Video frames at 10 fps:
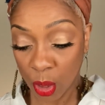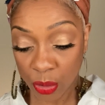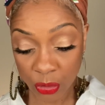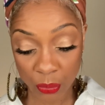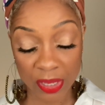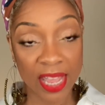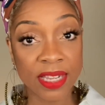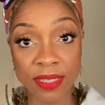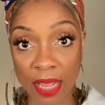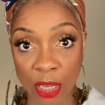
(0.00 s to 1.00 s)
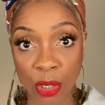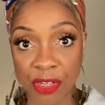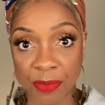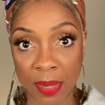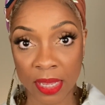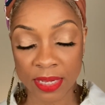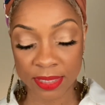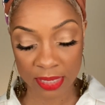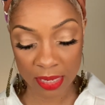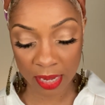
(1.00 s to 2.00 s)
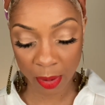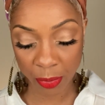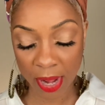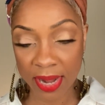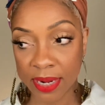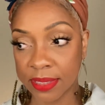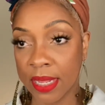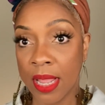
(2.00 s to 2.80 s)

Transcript: So yes, I use my kids skincare products,